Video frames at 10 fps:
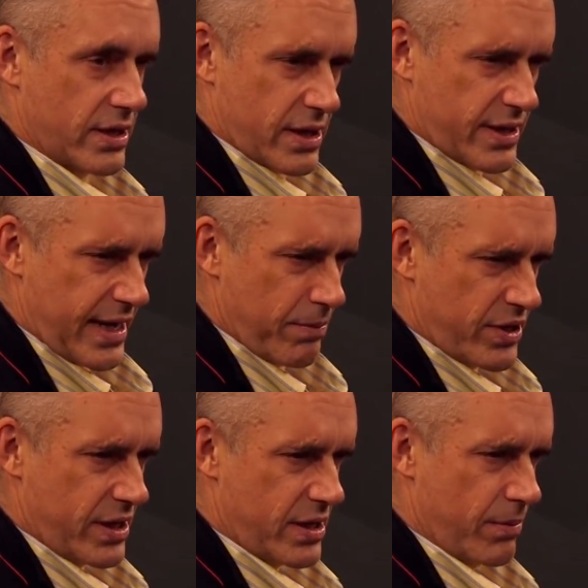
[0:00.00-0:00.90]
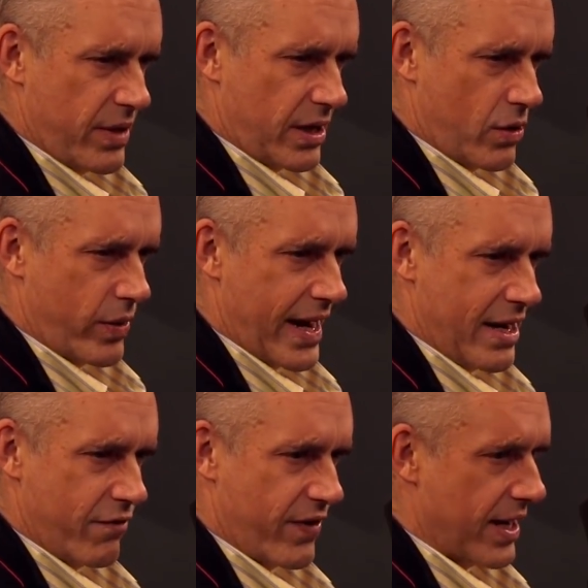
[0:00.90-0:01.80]
It's the same system that
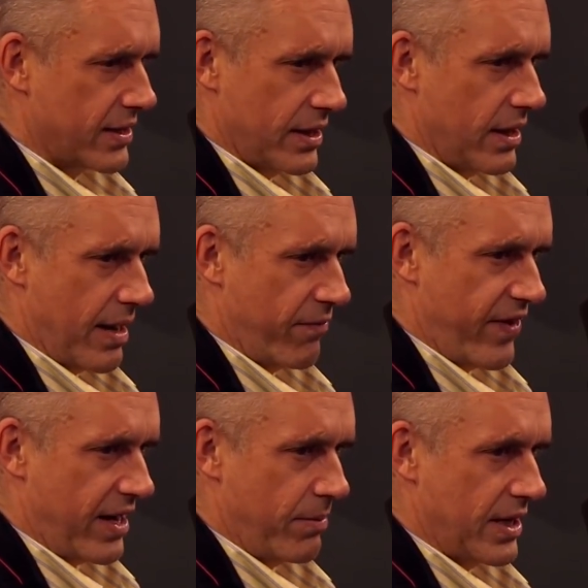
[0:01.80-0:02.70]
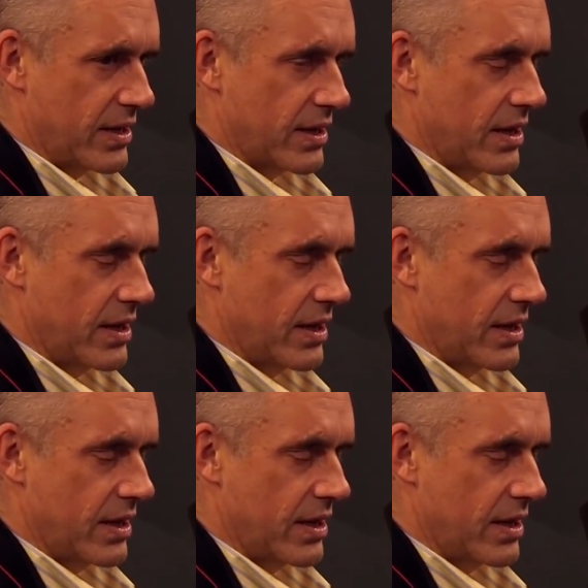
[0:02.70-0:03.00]
cocaine affects and amphetamines.